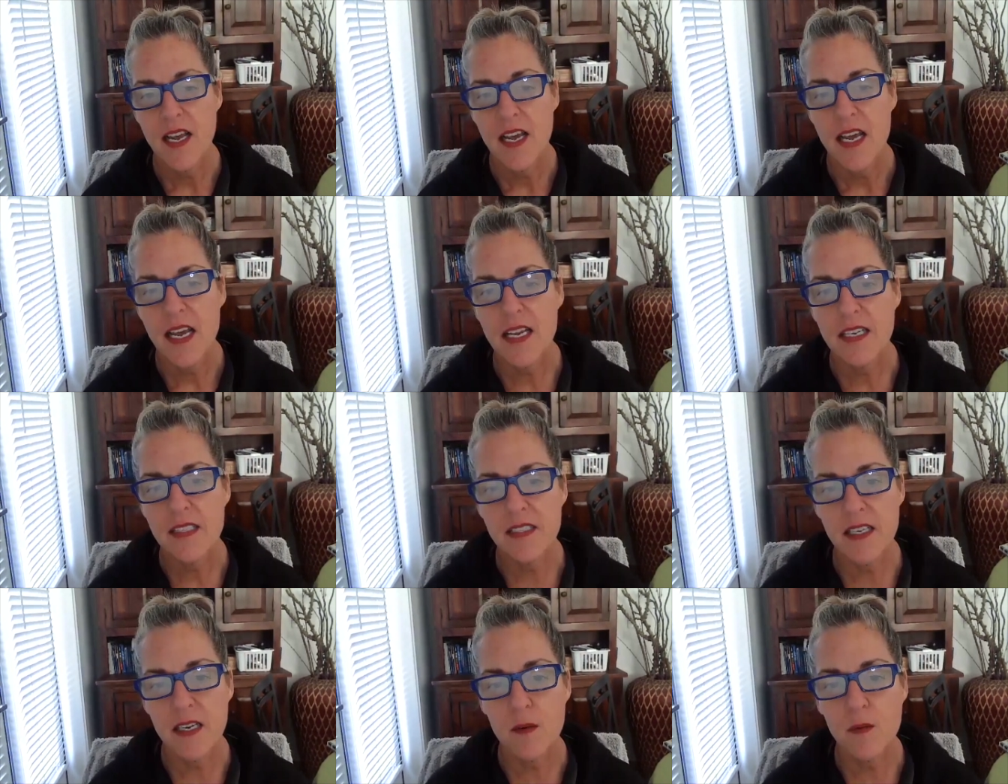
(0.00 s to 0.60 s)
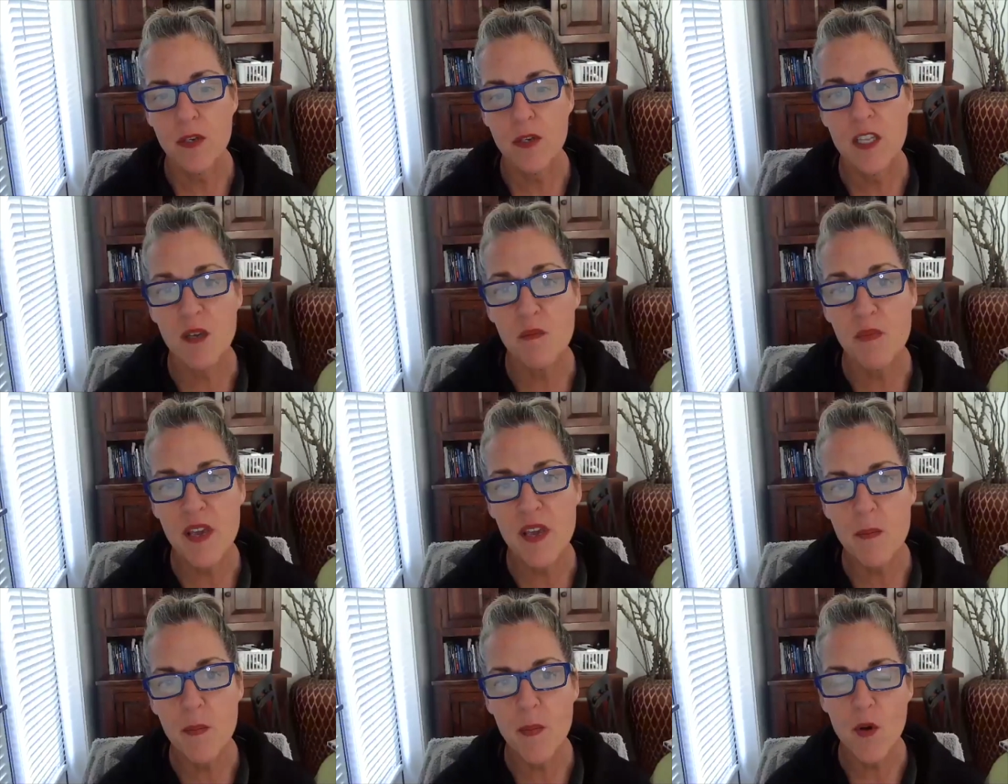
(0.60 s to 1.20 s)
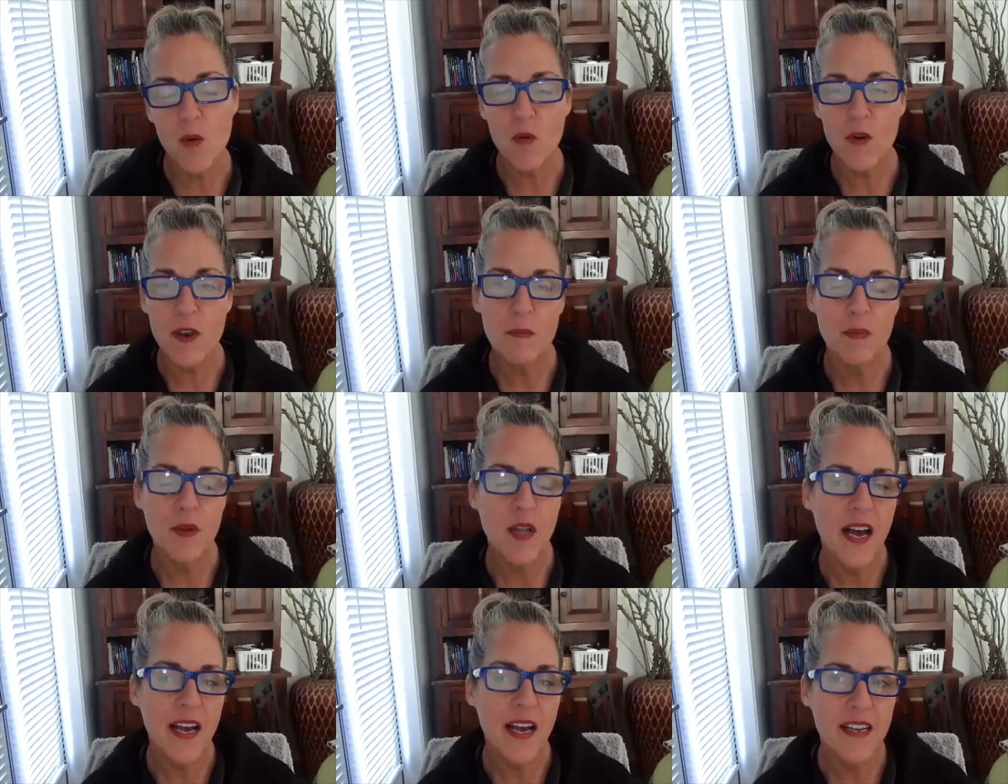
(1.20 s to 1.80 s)
is that when the people
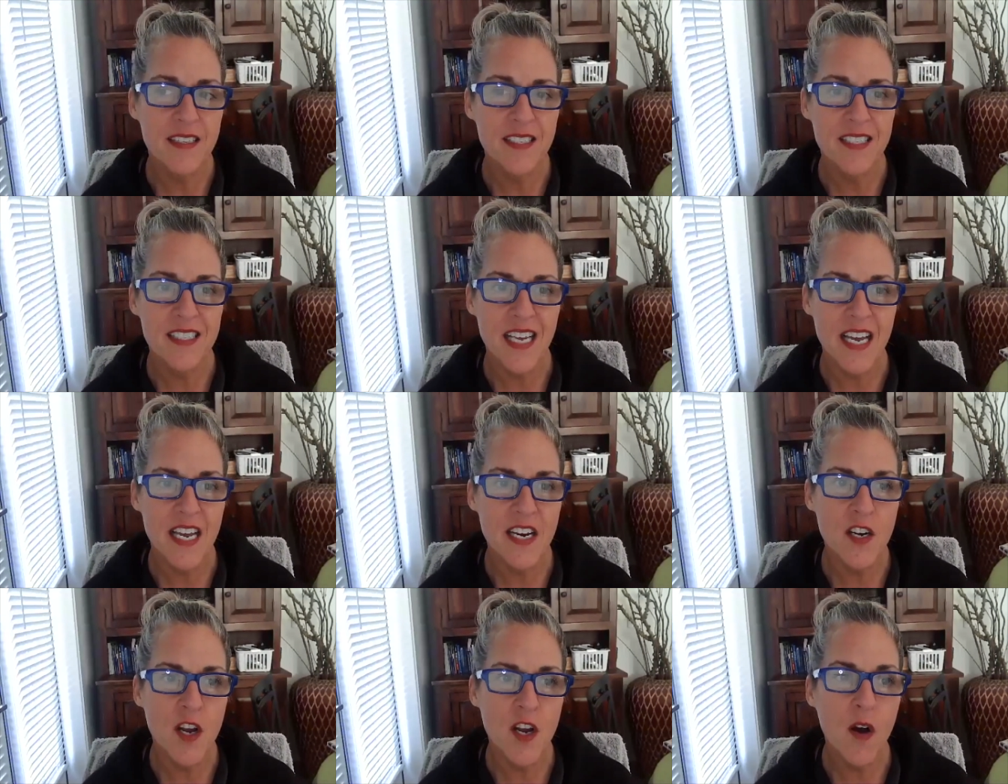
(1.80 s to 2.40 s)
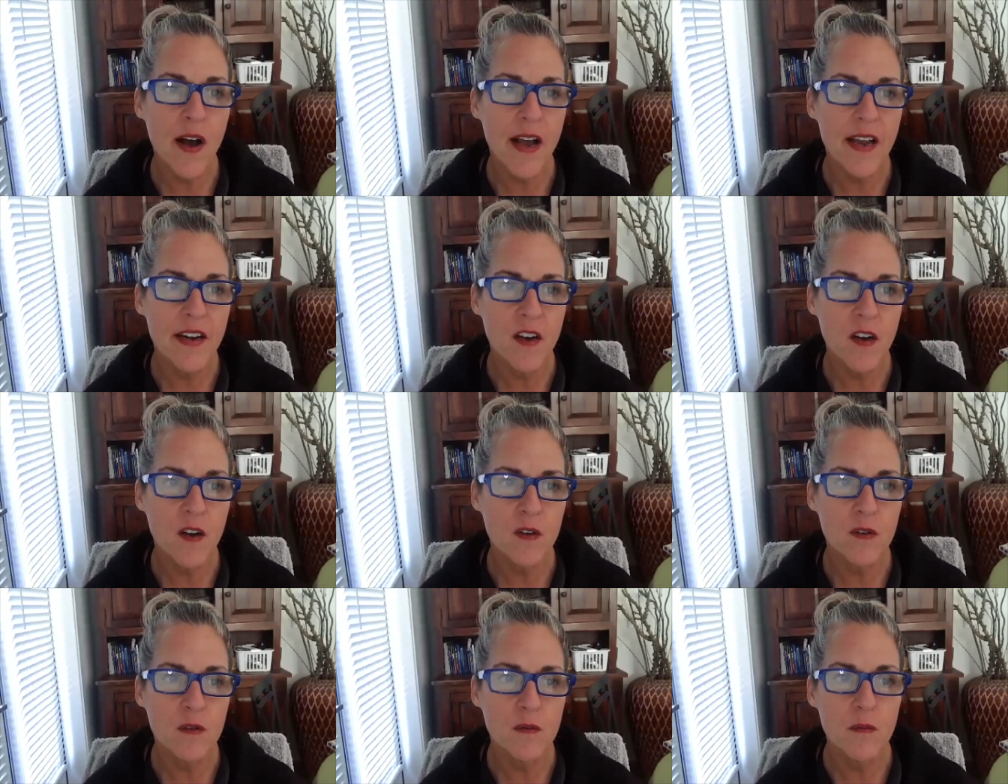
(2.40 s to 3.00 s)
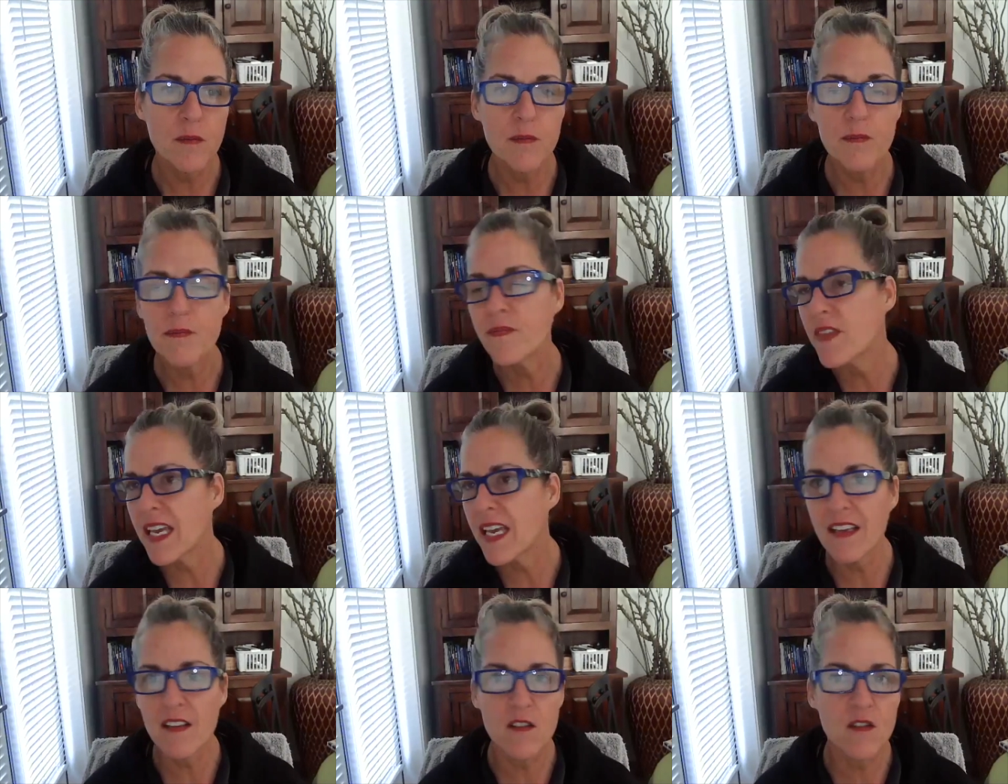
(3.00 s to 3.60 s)
reply and say, no, I don't,
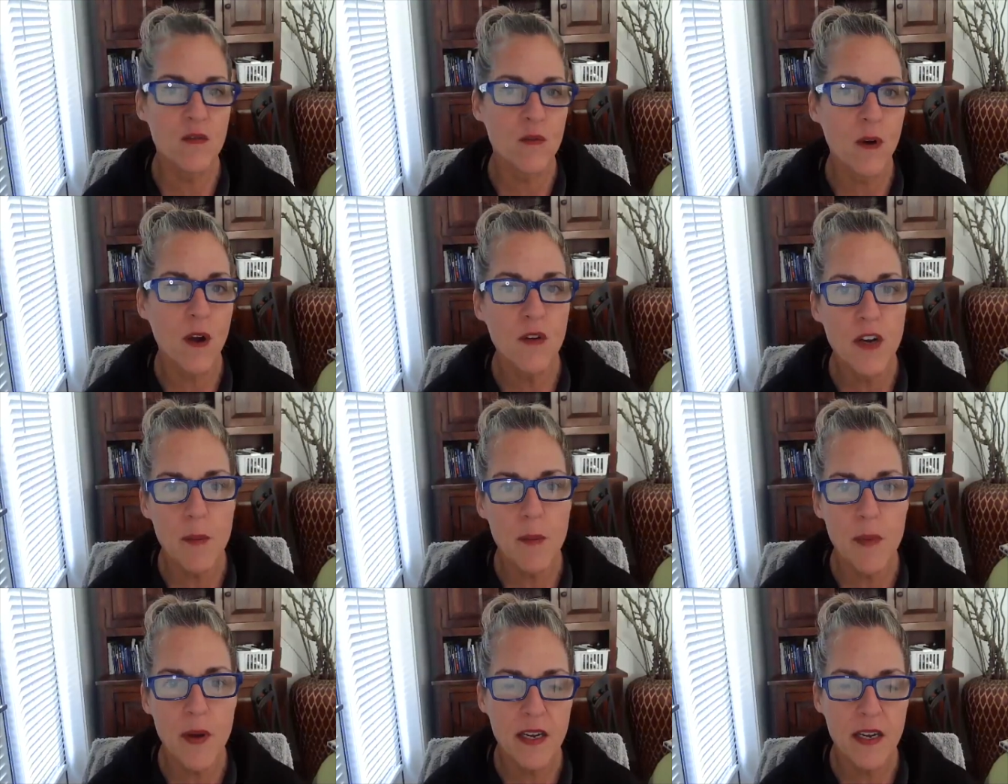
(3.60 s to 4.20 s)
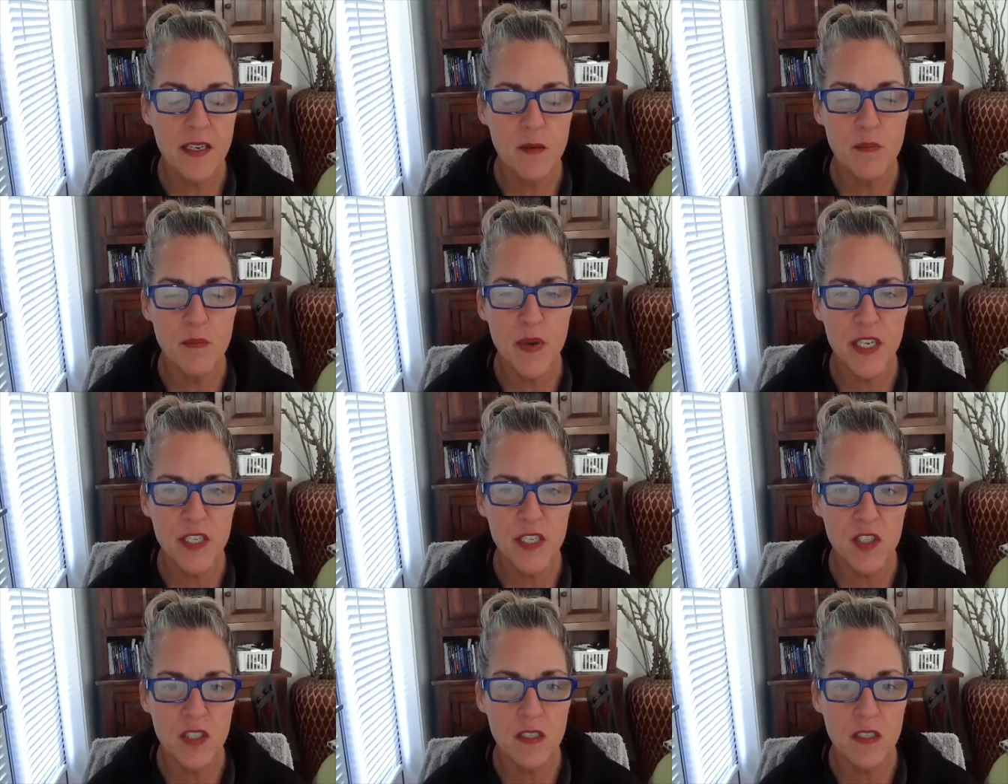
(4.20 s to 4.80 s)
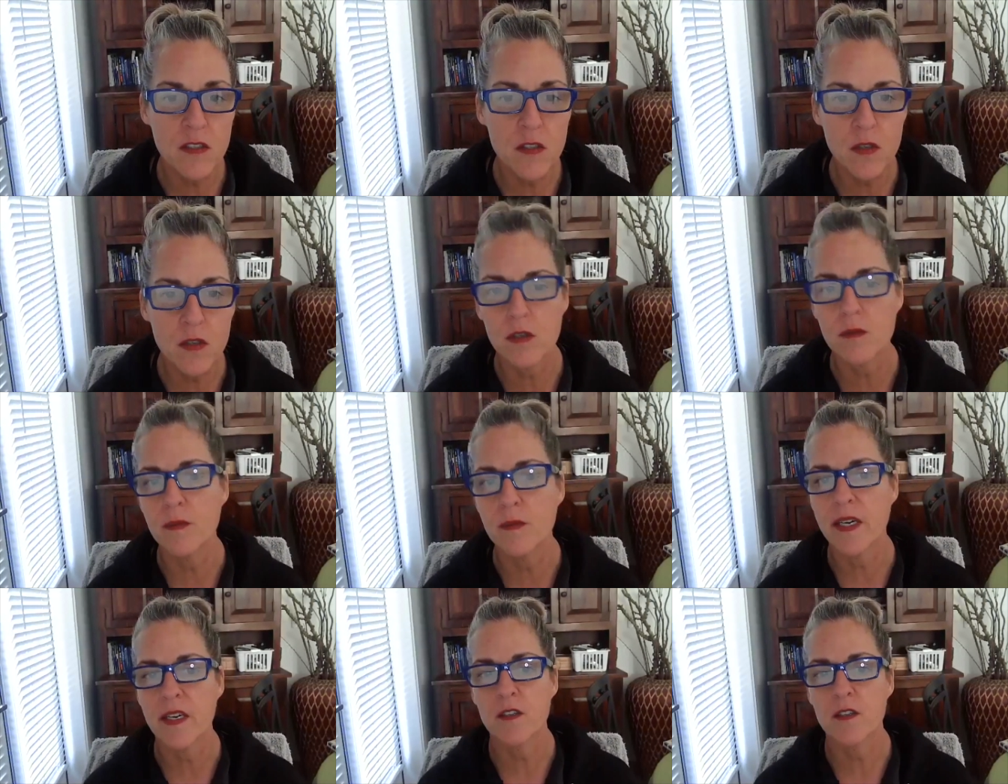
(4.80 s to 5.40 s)
they get thrown up on and pitched and
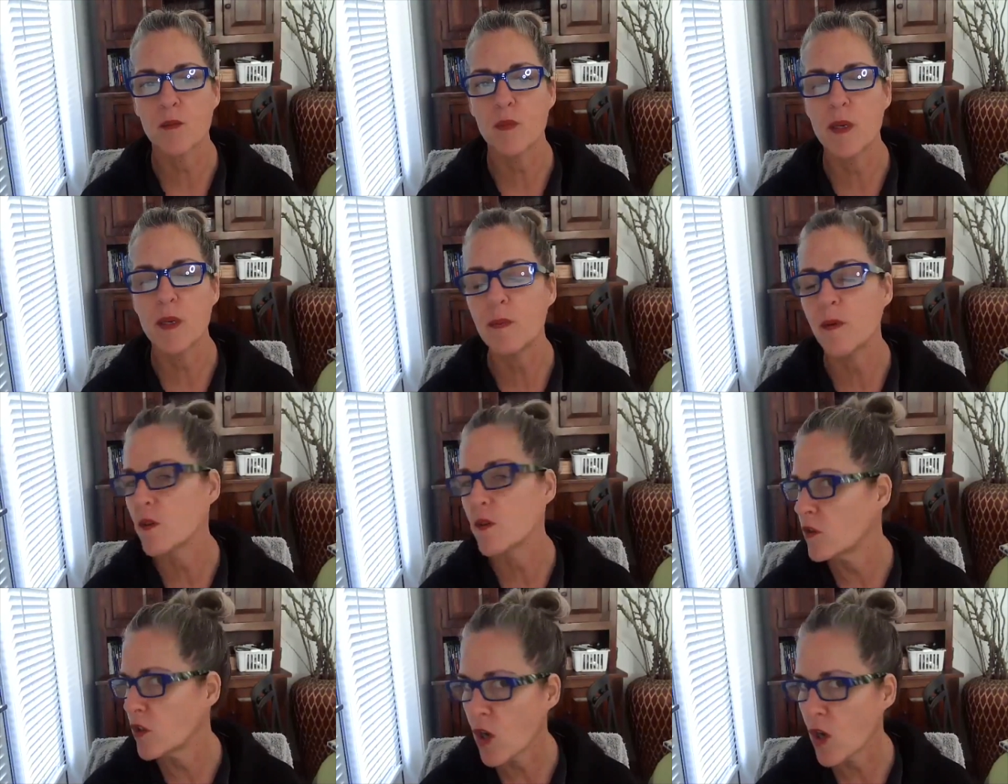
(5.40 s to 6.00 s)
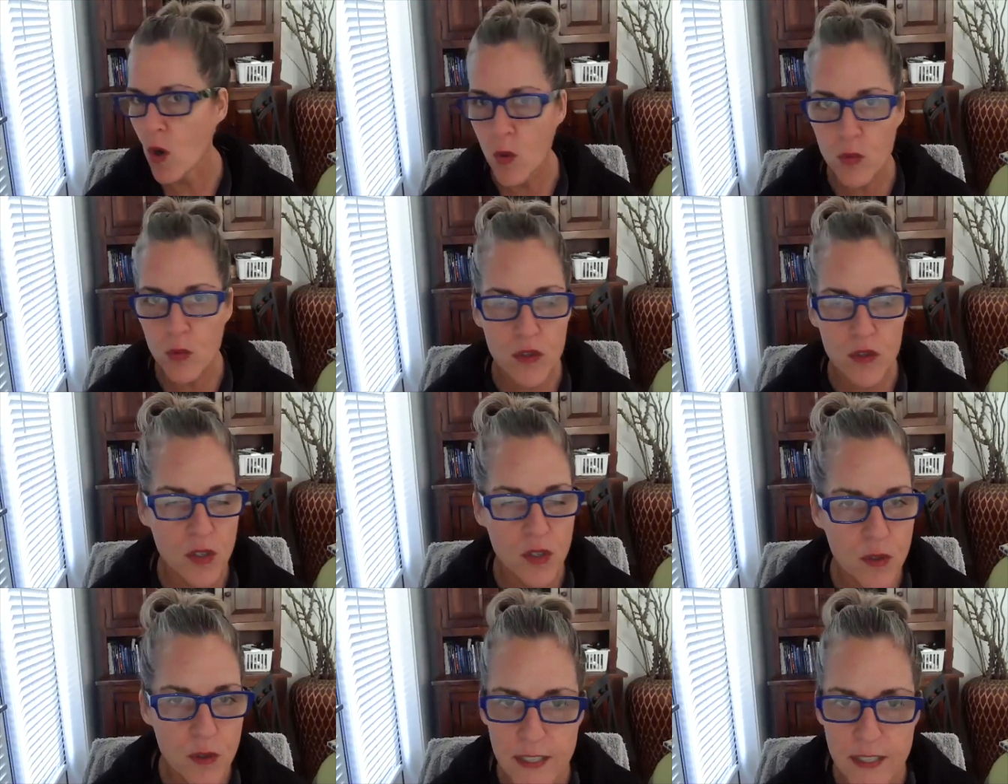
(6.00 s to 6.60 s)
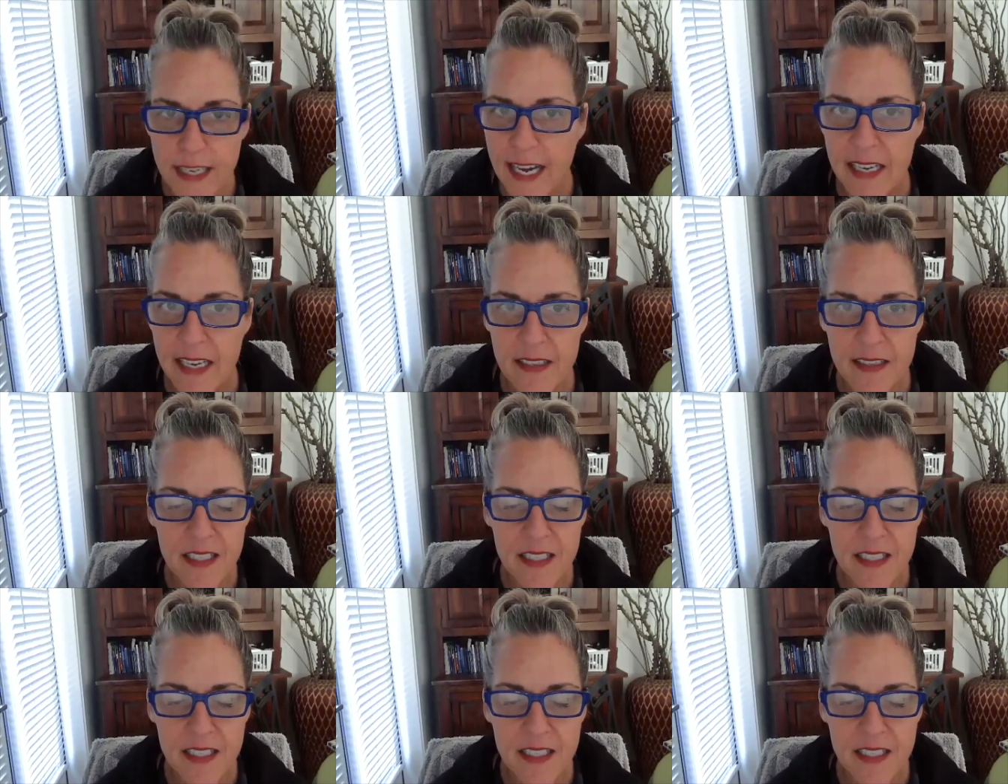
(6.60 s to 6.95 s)
sold by other people. Don't do that.